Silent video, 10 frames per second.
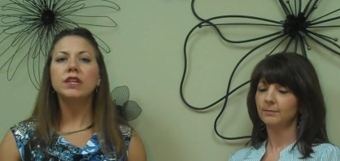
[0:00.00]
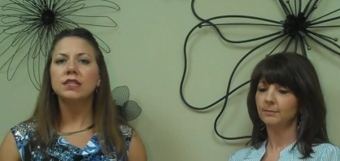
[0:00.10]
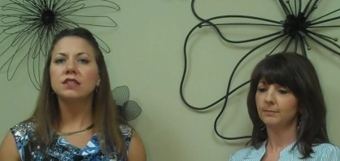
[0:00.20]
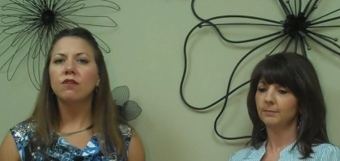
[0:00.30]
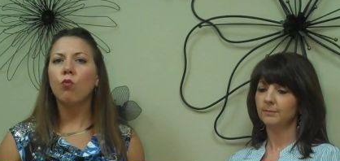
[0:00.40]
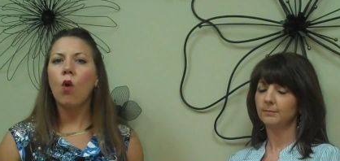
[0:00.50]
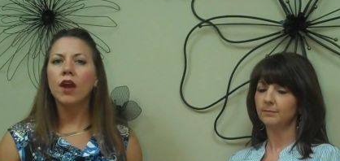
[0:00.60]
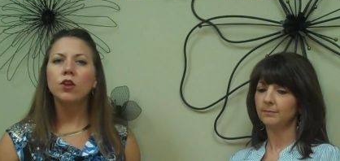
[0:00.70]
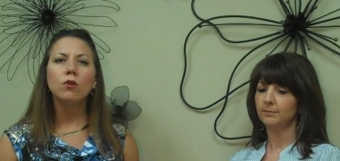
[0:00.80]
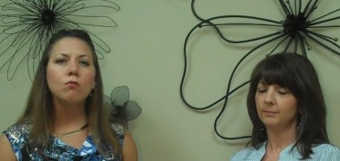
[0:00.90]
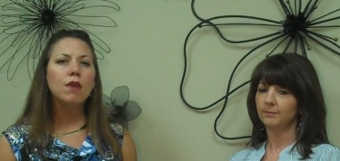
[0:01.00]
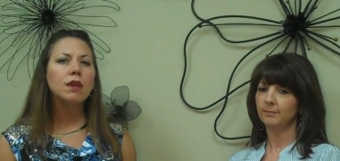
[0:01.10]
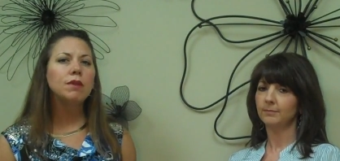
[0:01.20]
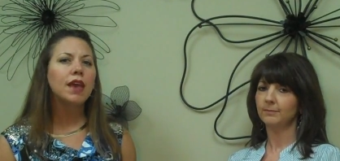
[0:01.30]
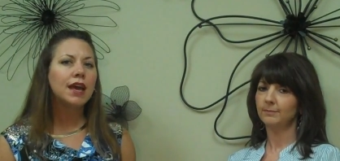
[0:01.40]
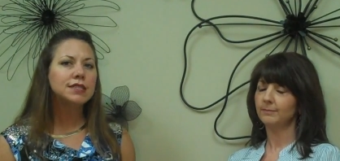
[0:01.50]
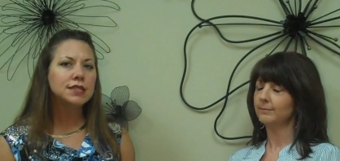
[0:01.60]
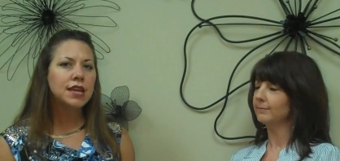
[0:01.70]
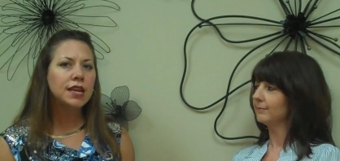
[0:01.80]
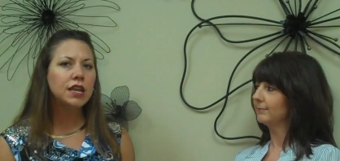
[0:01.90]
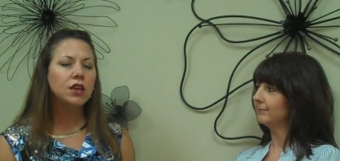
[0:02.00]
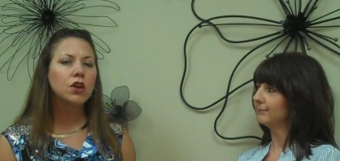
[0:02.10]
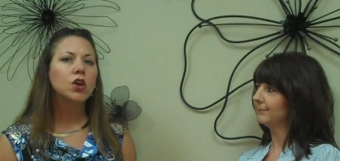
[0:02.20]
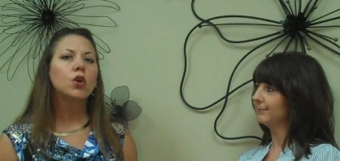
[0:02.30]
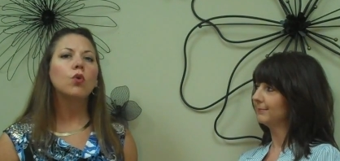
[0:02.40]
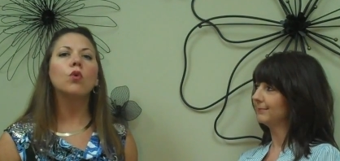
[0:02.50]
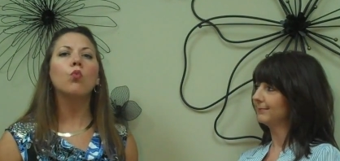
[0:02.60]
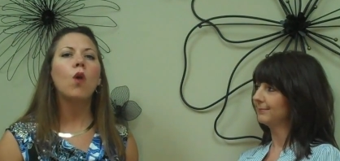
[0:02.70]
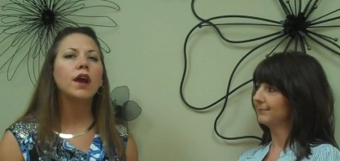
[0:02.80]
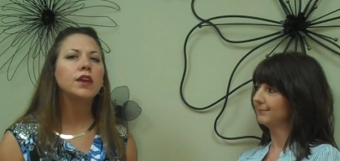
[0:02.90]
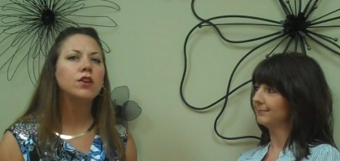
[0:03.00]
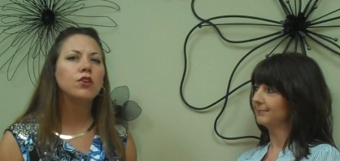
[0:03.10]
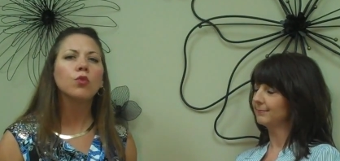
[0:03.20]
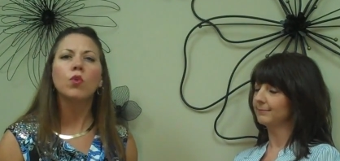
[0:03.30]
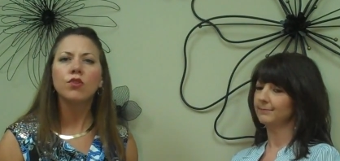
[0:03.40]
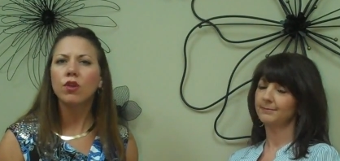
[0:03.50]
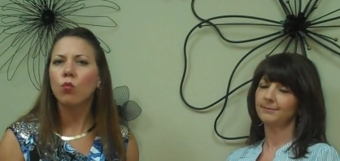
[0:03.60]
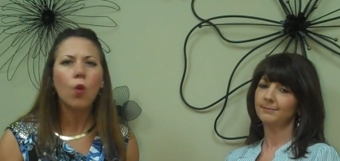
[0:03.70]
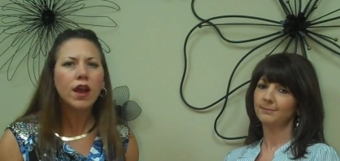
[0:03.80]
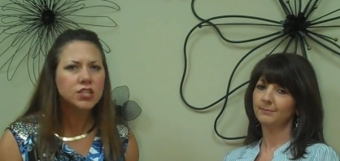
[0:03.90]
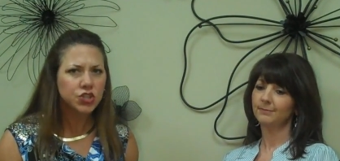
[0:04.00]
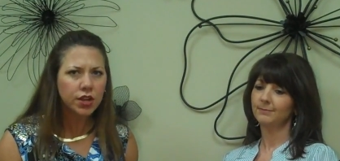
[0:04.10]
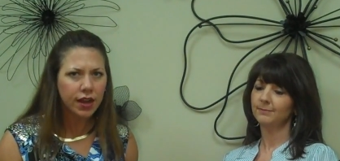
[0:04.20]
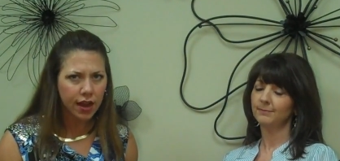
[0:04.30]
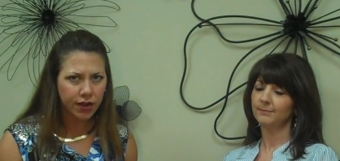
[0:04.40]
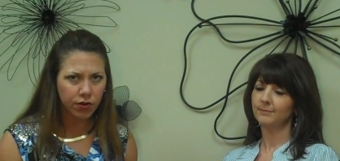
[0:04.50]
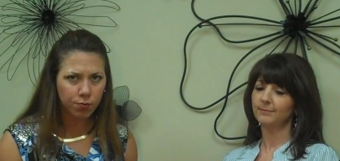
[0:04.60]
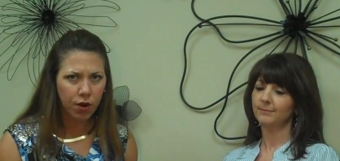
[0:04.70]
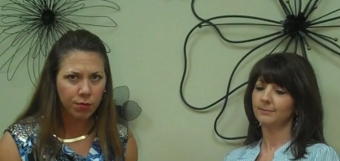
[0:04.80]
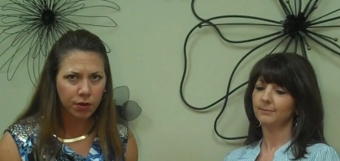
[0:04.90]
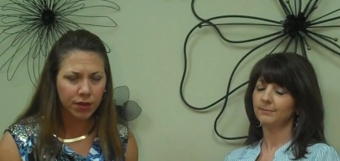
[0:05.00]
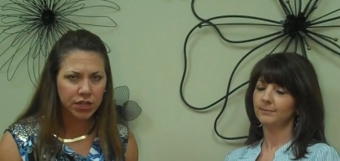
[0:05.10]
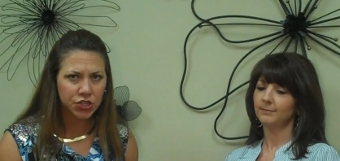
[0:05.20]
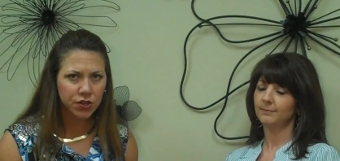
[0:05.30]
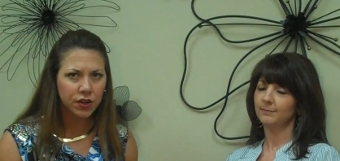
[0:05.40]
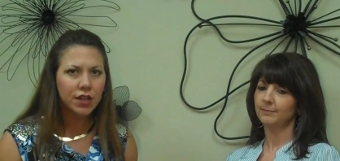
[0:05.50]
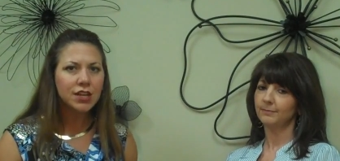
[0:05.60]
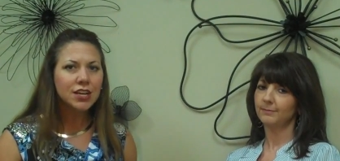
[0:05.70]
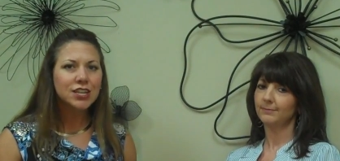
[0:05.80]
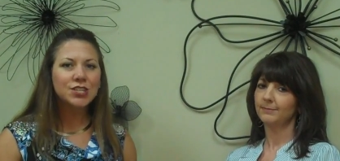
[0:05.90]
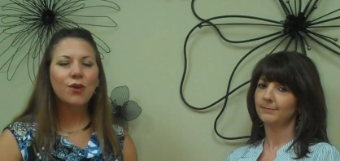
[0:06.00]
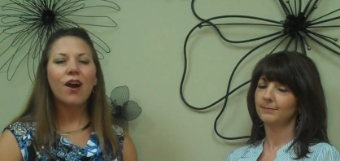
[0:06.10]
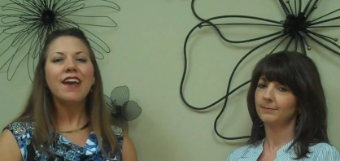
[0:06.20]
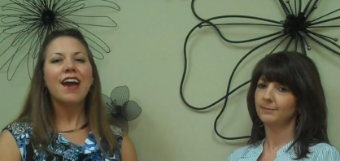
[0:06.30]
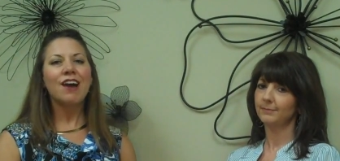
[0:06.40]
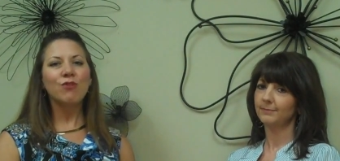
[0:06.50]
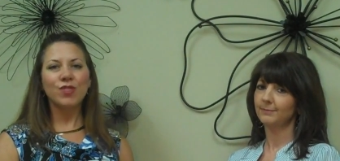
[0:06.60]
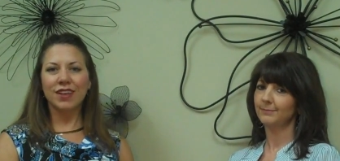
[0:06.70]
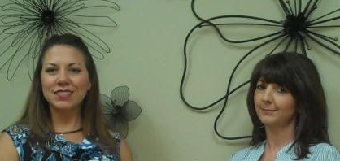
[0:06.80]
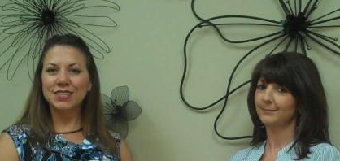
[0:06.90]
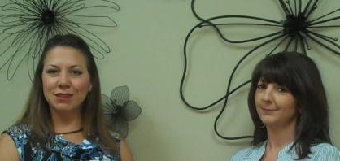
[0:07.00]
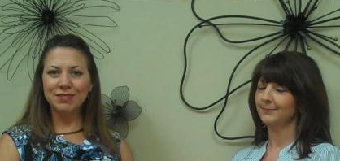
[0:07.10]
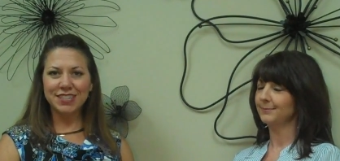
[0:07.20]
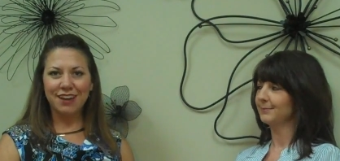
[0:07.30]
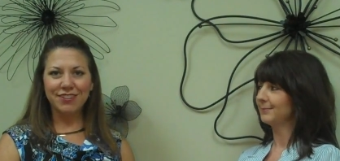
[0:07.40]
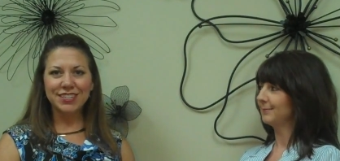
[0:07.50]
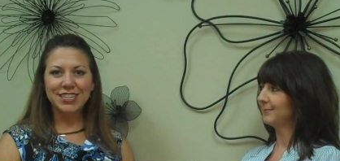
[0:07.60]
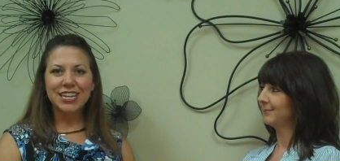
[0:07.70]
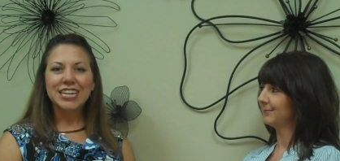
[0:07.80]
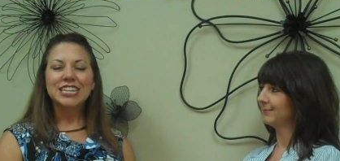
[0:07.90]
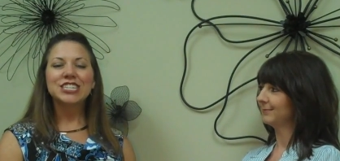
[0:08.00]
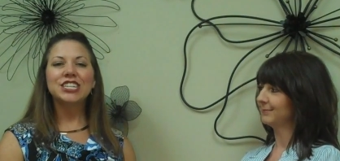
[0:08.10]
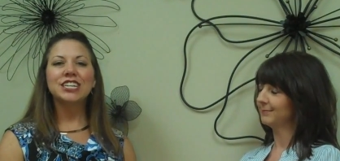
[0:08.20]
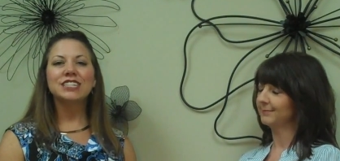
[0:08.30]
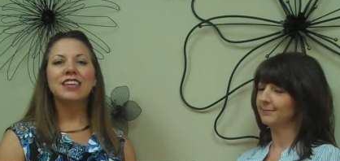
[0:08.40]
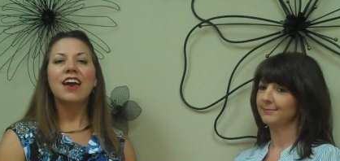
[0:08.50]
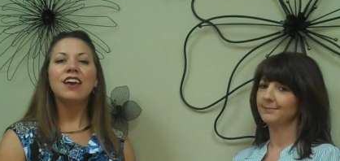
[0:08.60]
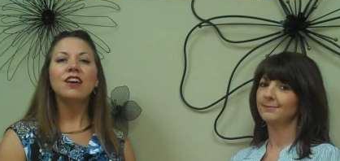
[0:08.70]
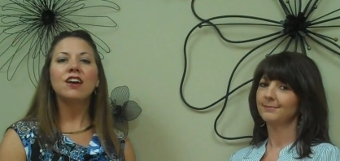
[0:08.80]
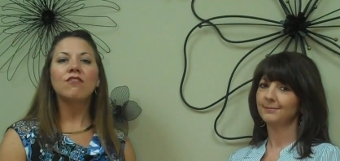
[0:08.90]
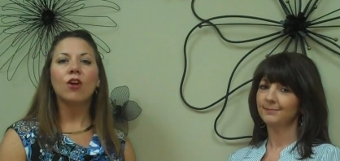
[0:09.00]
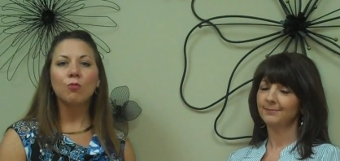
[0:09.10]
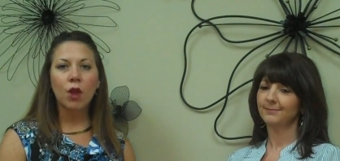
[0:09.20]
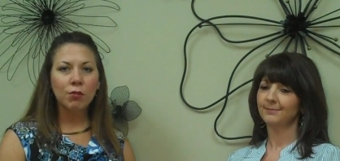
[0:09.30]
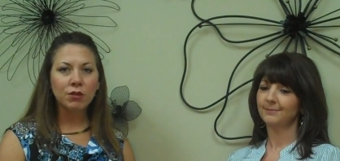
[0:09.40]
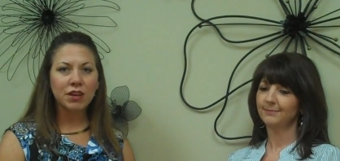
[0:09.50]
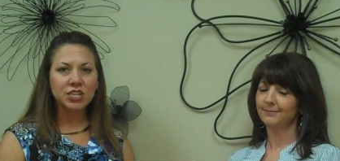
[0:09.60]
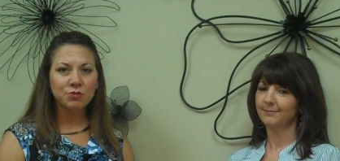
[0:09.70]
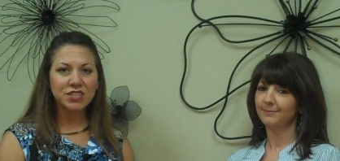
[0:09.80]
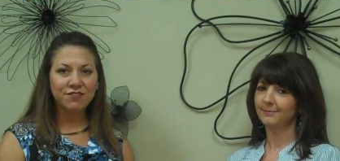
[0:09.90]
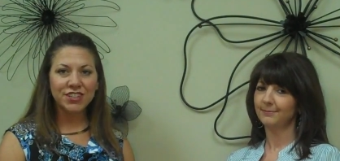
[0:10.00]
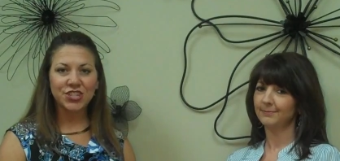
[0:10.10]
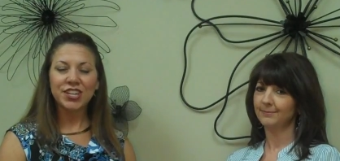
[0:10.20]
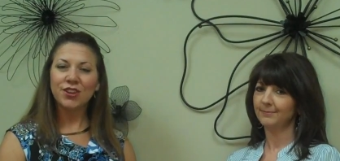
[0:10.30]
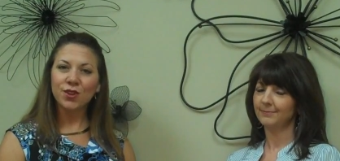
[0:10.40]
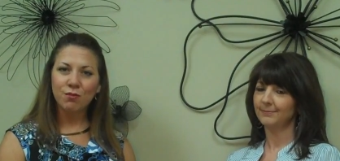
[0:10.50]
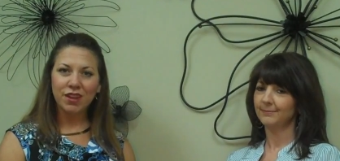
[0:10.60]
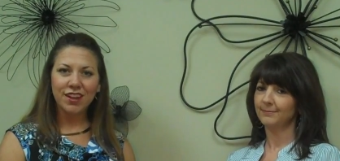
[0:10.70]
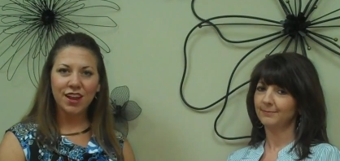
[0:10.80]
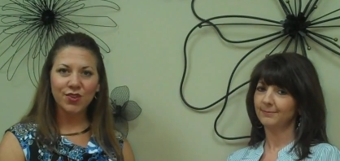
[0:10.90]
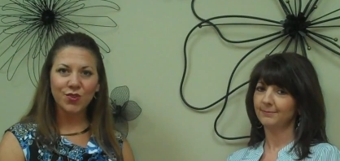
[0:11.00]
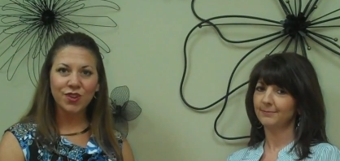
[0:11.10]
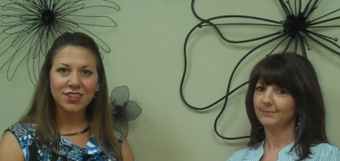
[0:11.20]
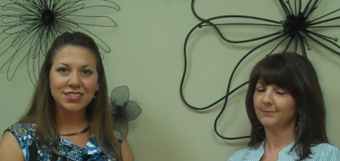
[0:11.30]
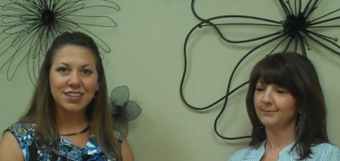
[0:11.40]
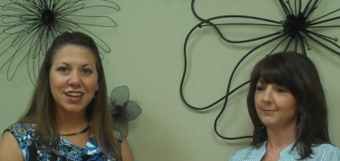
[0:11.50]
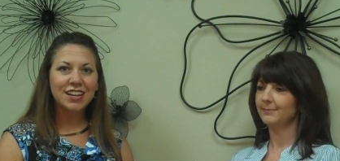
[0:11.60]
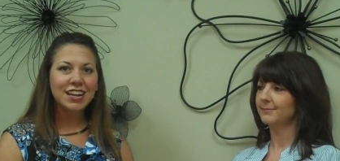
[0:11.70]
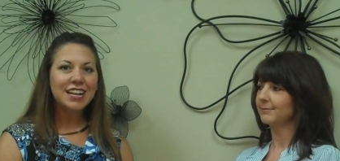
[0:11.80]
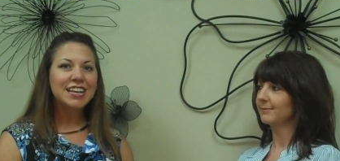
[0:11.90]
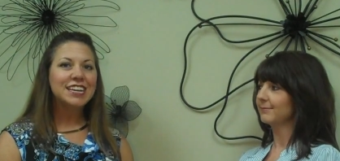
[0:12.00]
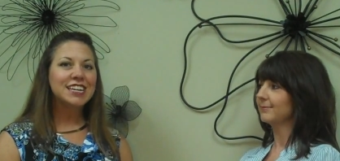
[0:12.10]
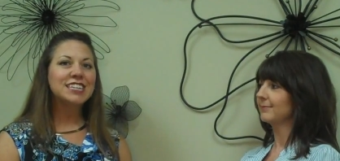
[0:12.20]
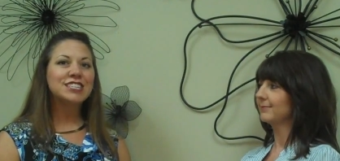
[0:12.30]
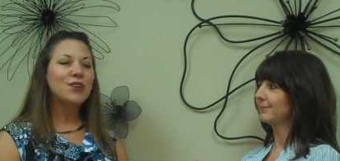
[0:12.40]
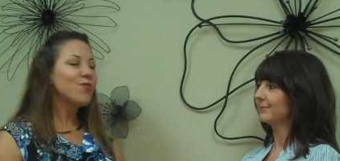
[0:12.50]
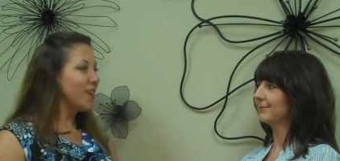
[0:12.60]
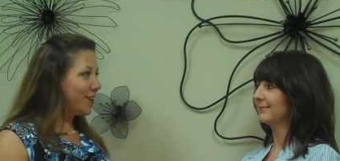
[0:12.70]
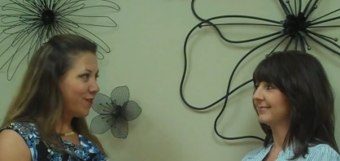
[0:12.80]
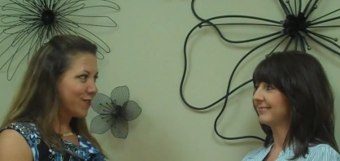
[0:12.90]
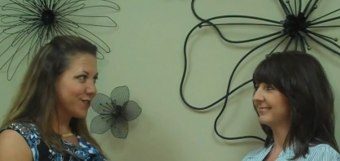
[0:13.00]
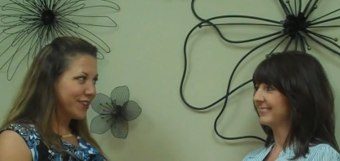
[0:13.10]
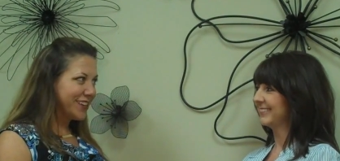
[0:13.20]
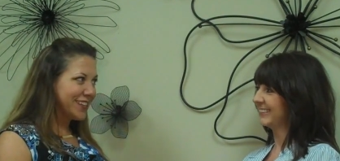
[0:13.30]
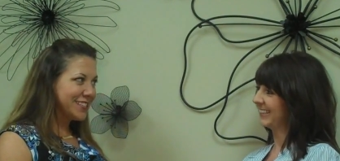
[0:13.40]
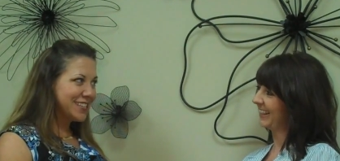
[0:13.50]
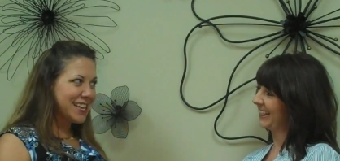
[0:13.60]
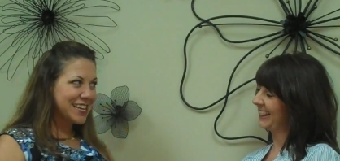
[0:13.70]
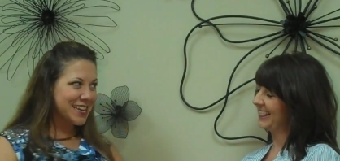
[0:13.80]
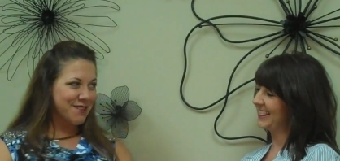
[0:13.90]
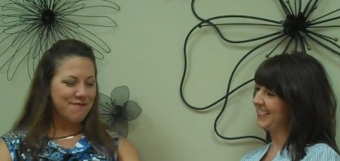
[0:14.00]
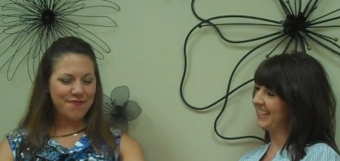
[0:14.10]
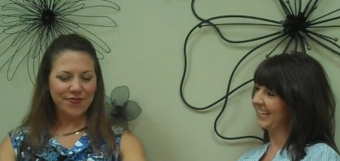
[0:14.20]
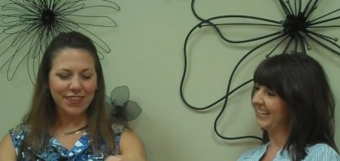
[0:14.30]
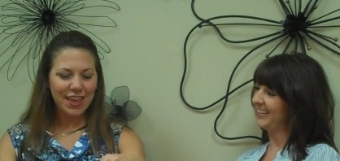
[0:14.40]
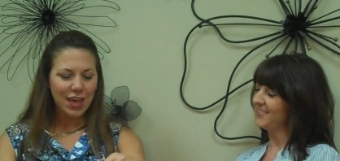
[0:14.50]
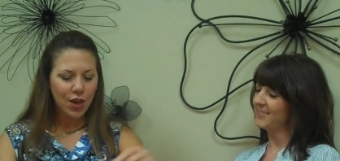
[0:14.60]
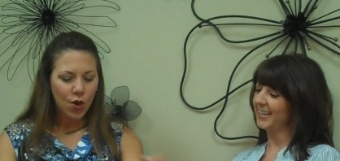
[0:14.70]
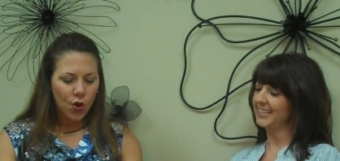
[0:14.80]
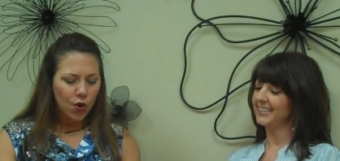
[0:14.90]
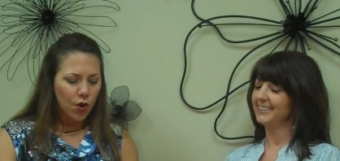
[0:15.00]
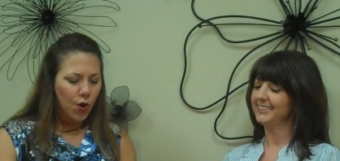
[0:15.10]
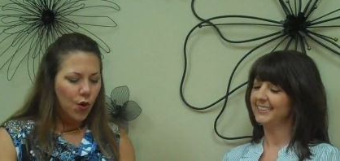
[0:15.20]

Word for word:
Speaker 1: reasons of why you may be hesitating or why you're wondering why should I hire a property manager? So I have with us Kim Savage. She is head of our property management division here at Amanda Howard Real Estate. And so thank you for joining us today, Kim. Thank you, Amanda.